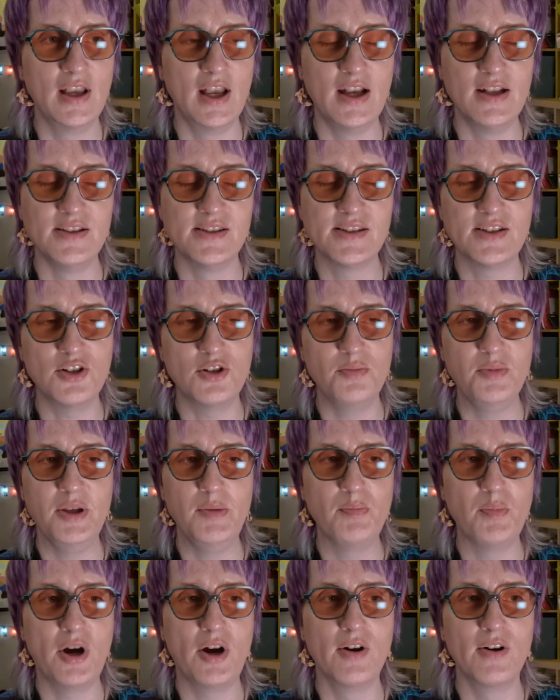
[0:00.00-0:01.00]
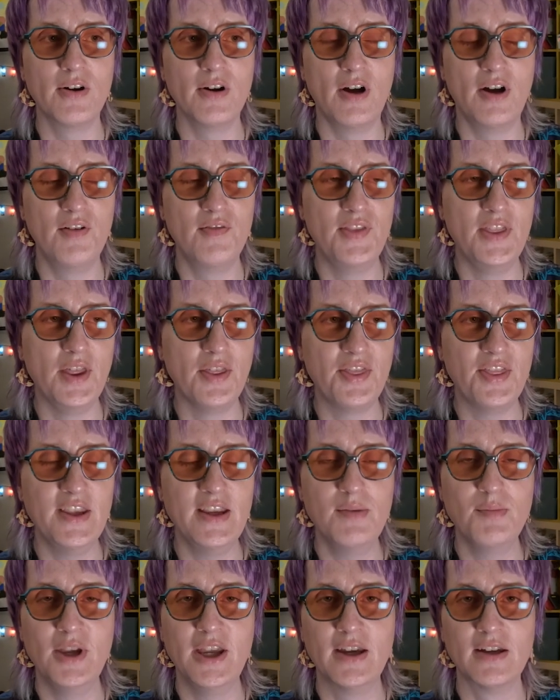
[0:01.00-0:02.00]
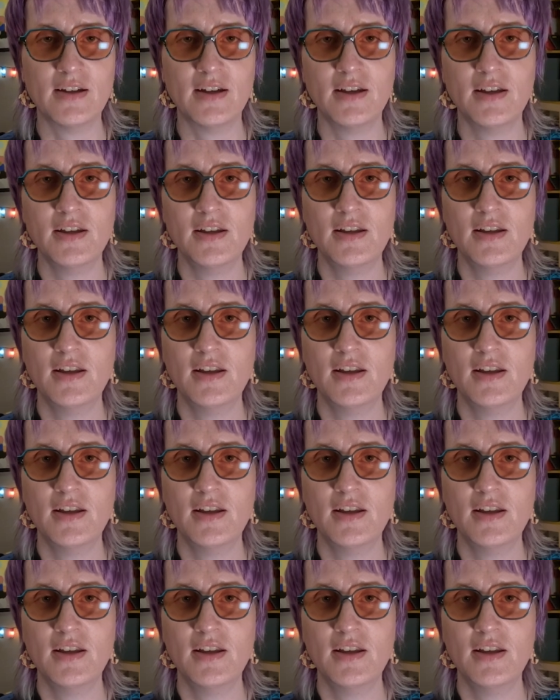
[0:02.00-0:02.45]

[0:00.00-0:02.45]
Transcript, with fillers: and still be part of the theming